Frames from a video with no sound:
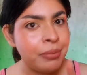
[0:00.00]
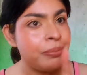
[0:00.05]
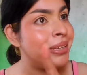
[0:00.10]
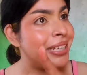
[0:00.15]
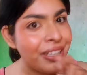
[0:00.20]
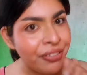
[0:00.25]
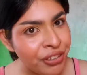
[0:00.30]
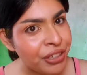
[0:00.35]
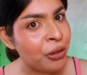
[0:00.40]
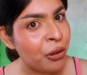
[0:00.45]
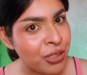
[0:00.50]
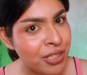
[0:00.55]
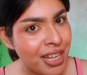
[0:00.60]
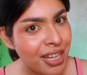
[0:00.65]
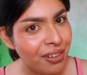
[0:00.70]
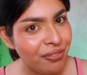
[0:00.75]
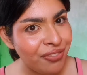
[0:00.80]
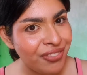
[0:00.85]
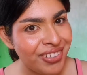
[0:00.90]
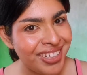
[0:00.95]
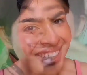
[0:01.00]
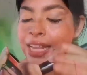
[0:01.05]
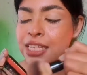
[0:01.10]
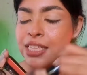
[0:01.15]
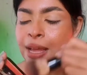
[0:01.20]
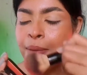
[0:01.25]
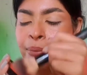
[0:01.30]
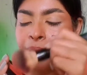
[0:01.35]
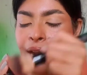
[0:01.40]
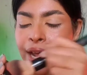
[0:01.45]
Believe in yourself. So let's
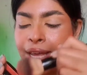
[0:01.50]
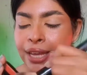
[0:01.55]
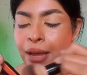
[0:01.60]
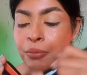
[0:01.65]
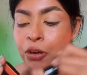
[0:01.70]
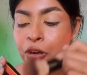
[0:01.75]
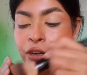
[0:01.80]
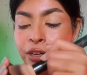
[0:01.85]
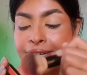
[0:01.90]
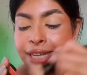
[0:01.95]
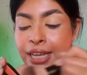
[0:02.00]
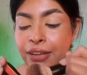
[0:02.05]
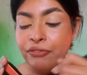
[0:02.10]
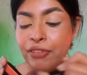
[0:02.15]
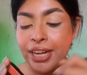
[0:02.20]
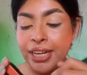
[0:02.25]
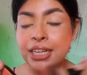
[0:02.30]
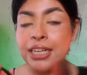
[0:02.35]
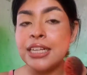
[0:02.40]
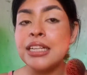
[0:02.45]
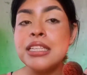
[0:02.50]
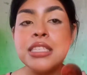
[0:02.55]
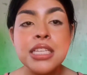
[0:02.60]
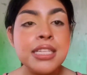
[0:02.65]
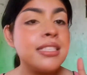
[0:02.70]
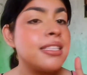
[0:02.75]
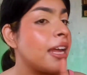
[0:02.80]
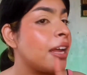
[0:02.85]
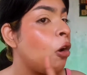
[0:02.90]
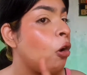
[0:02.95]
apply. I'm gonna take very little
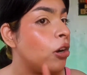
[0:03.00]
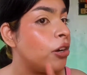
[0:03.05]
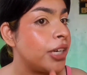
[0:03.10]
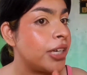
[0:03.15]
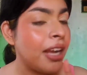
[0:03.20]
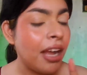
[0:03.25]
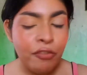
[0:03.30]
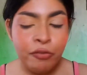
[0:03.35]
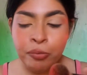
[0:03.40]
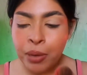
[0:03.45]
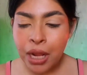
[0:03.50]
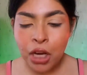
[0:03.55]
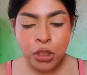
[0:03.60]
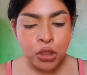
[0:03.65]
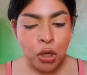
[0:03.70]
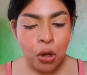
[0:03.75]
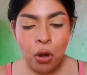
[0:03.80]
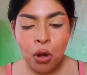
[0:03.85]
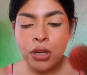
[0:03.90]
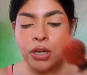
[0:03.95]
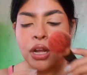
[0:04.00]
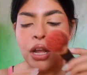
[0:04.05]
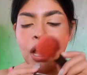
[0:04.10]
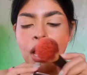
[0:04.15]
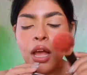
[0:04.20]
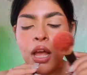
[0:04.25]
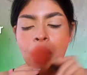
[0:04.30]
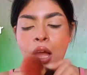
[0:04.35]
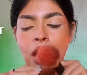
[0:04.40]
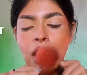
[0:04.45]
since I already have blush on.
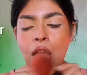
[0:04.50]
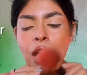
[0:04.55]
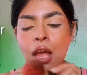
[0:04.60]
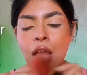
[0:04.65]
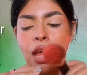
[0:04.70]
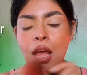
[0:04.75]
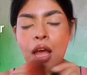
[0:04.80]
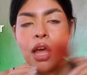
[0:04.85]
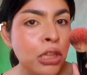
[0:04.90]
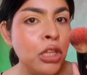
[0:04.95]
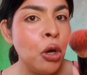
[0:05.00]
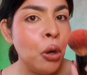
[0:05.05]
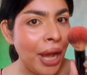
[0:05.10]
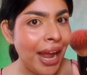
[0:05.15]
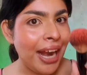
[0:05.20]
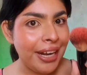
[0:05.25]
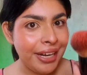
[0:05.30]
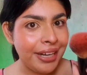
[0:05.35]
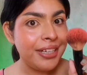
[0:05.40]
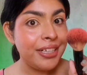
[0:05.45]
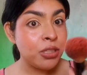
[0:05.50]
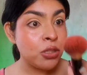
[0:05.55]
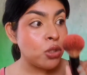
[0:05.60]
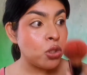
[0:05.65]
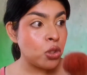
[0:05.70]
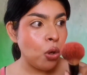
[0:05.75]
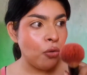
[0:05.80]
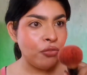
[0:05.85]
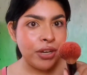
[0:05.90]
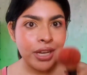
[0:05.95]
Look at it,
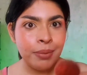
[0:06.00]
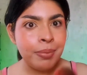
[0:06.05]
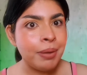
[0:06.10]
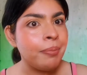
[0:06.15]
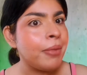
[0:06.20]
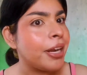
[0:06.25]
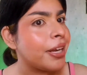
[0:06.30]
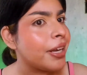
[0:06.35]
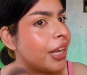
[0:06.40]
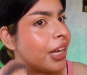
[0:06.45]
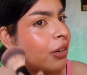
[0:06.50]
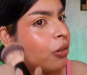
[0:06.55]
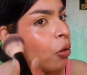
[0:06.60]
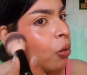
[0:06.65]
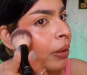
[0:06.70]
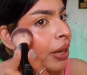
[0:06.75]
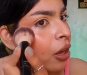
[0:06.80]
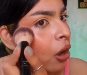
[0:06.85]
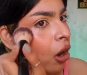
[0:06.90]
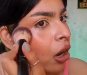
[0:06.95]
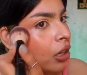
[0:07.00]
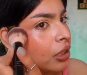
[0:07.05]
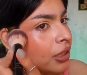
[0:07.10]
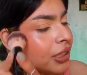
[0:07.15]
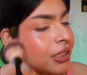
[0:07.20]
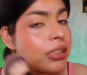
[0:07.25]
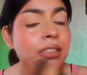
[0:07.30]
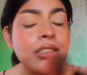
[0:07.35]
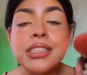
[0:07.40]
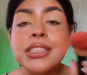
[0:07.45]
so freaking pigmented. Oh my god,
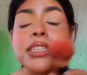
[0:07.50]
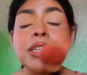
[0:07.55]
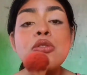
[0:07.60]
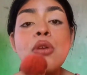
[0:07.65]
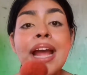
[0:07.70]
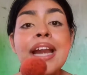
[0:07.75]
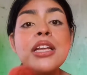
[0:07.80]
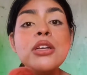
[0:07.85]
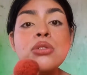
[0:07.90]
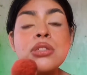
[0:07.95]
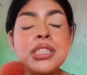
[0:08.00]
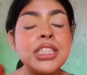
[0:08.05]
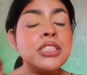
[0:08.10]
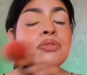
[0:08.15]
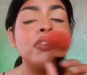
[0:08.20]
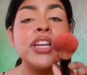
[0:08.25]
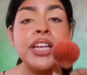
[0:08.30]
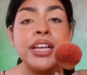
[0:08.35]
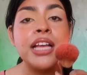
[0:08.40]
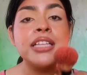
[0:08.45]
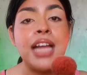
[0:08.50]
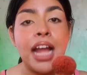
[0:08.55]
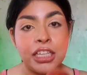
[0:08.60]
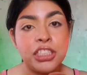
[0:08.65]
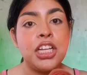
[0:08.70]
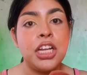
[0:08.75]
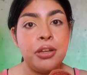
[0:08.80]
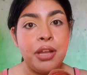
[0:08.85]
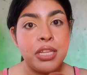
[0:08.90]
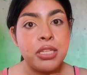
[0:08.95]
this you can use this freaking as
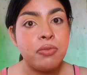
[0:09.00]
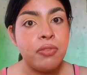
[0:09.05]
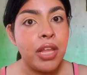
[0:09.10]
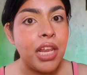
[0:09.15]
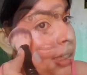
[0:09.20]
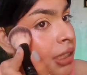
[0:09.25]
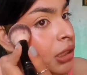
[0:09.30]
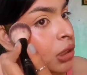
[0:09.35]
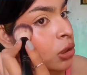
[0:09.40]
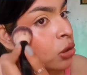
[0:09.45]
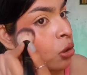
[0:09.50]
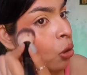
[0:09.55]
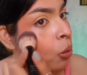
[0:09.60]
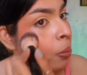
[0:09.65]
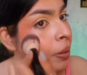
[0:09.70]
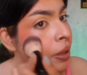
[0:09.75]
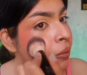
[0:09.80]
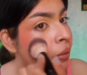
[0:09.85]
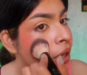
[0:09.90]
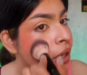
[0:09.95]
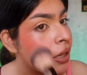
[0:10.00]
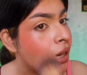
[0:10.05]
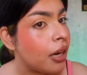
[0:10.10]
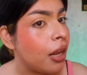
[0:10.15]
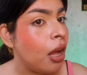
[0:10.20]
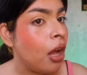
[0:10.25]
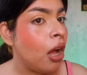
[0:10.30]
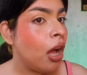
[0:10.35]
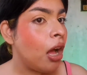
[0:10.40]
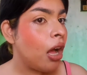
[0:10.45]
eyeshadow as well. This is so pigmented.
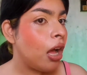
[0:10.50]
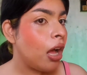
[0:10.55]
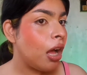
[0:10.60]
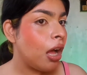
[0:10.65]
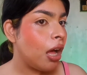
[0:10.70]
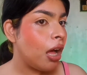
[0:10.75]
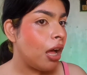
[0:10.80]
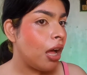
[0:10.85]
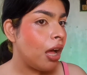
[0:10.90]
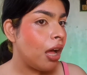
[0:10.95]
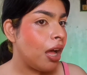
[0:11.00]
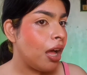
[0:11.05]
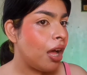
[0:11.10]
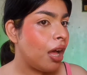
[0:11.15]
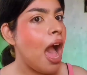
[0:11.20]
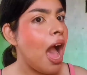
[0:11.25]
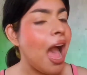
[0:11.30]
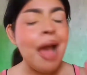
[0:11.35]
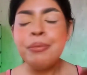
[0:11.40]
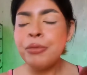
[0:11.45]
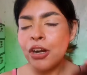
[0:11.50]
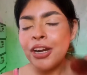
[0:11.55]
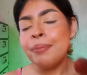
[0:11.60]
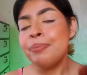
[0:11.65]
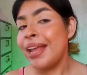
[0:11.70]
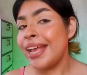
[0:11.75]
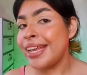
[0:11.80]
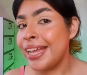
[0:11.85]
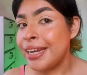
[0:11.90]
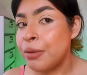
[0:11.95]
I'm not
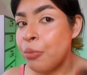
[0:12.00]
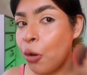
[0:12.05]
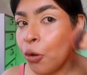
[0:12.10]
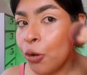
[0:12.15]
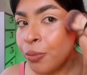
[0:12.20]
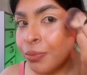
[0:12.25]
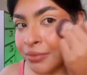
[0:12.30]
applying anymore.